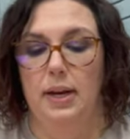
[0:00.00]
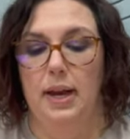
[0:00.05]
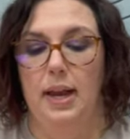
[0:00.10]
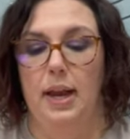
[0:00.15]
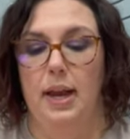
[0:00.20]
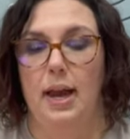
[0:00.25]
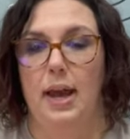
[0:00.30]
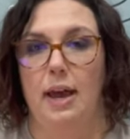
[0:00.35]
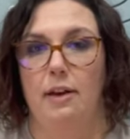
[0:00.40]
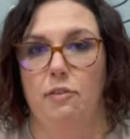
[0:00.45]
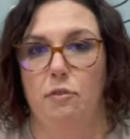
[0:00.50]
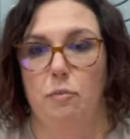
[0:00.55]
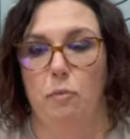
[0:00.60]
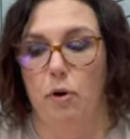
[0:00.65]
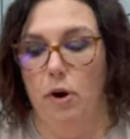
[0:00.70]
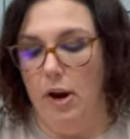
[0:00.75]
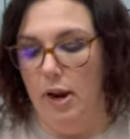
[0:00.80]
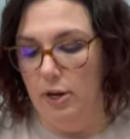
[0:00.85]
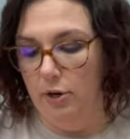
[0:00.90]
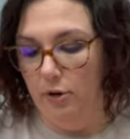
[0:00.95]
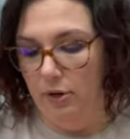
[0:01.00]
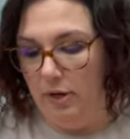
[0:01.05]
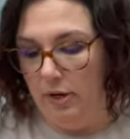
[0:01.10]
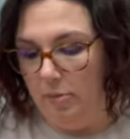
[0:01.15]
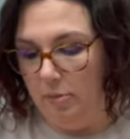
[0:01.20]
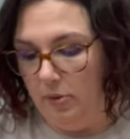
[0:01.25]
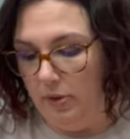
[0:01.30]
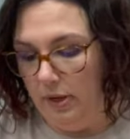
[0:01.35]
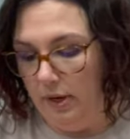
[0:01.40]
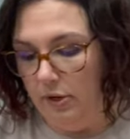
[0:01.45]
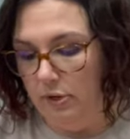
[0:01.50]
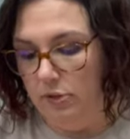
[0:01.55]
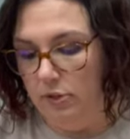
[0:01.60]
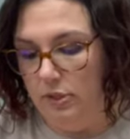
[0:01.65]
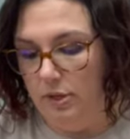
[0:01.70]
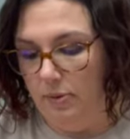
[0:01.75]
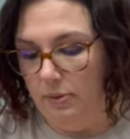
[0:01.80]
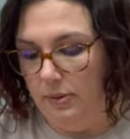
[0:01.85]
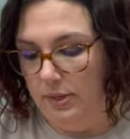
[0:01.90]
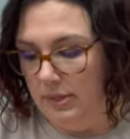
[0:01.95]
I have a more accurate number there.
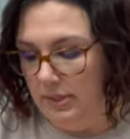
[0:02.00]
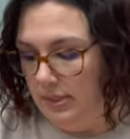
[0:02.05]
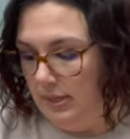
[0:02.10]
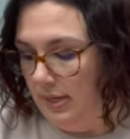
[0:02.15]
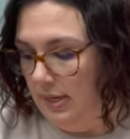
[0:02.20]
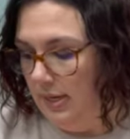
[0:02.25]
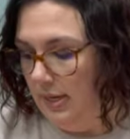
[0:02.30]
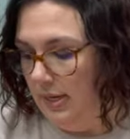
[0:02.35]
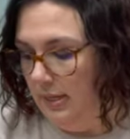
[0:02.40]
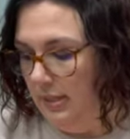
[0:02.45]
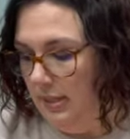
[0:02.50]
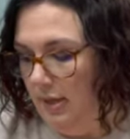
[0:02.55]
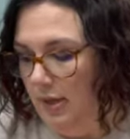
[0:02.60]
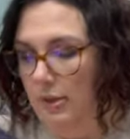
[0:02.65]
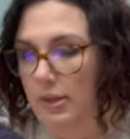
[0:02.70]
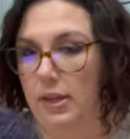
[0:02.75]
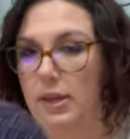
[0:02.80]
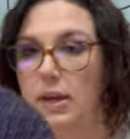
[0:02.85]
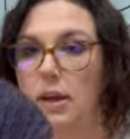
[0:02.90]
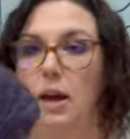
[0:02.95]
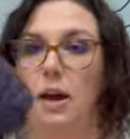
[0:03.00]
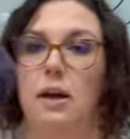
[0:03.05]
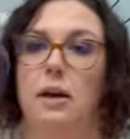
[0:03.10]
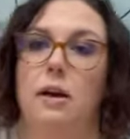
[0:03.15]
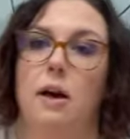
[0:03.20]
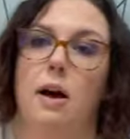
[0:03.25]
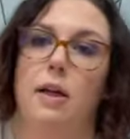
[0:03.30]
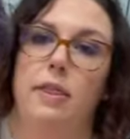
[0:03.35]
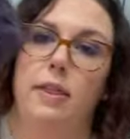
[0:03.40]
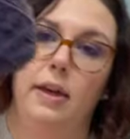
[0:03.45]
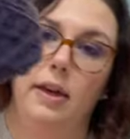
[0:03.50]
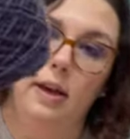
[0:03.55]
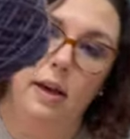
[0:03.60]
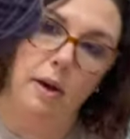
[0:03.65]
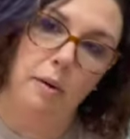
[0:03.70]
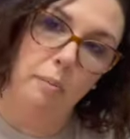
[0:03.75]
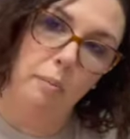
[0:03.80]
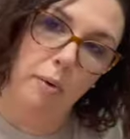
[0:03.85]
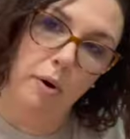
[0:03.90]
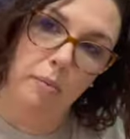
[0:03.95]
So this is the Gothic
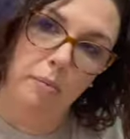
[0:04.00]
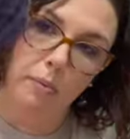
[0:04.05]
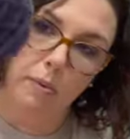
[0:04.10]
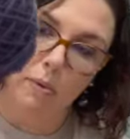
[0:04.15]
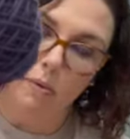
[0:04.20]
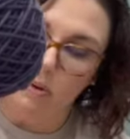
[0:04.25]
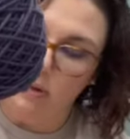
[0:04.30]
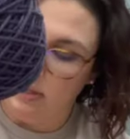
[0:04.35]
Purple